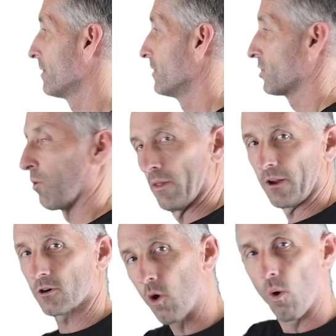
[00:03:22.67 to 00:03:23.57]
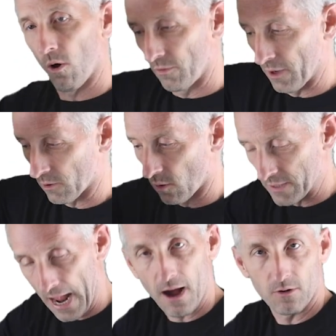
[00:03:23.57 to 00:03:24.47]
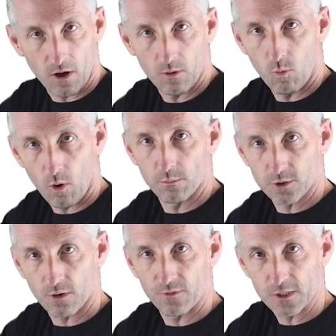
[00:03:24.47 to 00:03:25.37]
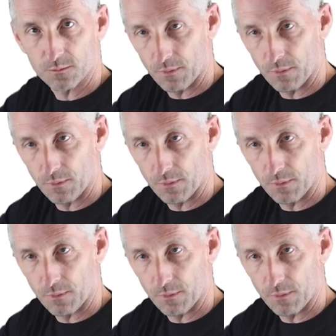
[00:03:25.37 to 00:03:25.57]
So when they're cold, they'll go down on a warm surface,